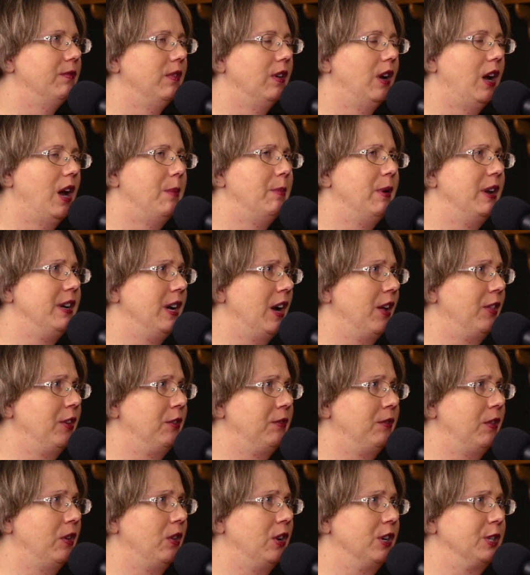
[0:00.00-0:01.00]
I've been down there
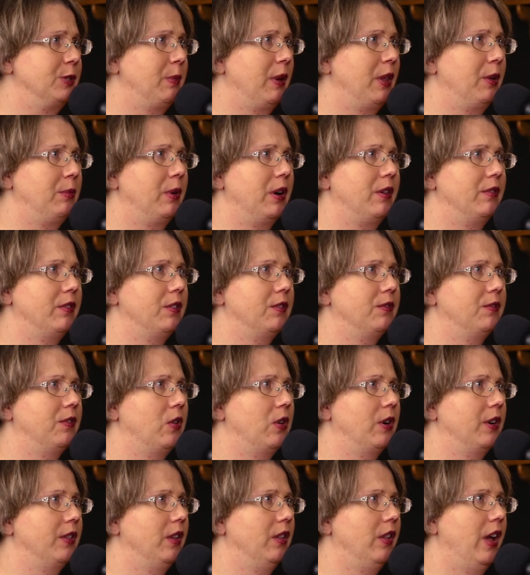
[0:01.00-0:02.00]
for Lunch by the River
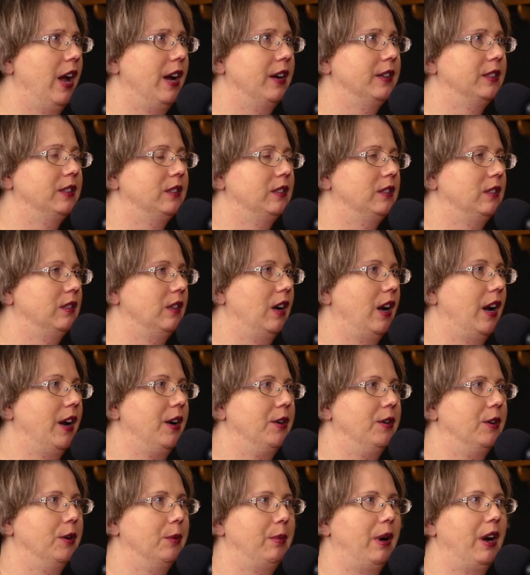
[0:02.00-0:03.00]
for the last, I
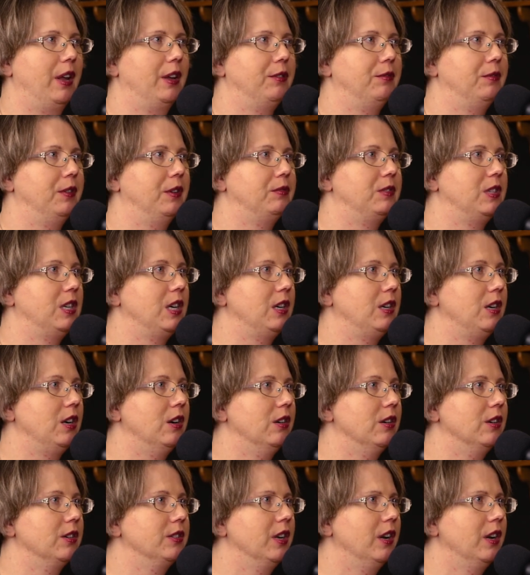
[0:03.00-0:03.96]
don't know, probably 15 years.